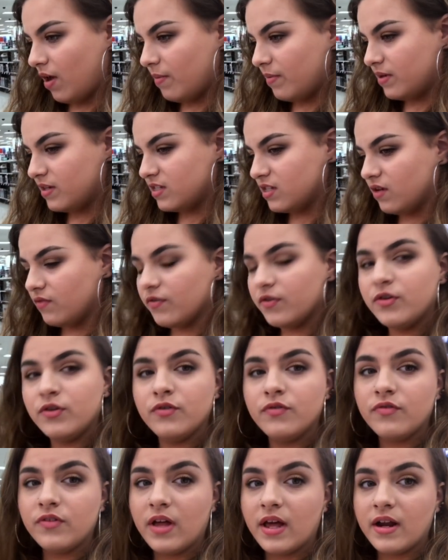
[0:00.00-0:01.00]
buy myself a
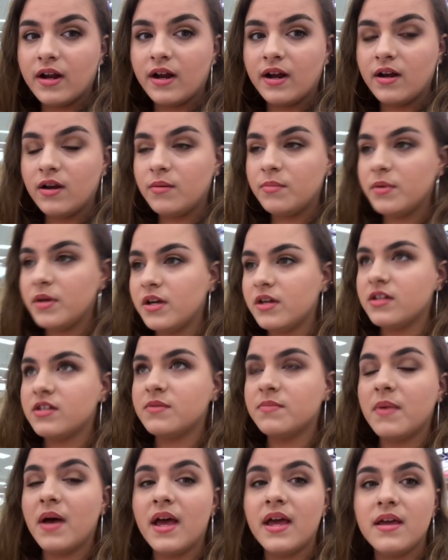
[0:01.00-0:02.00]
new flat iron
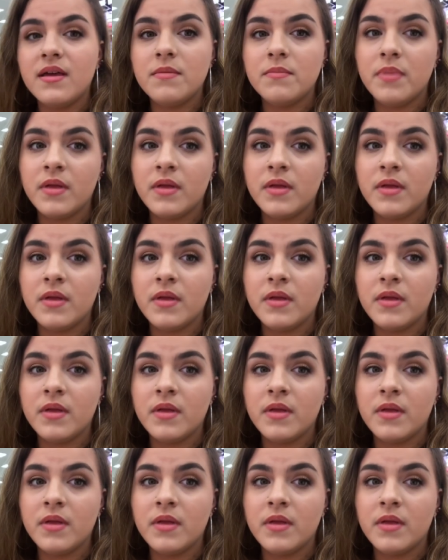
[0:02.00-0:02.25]
because my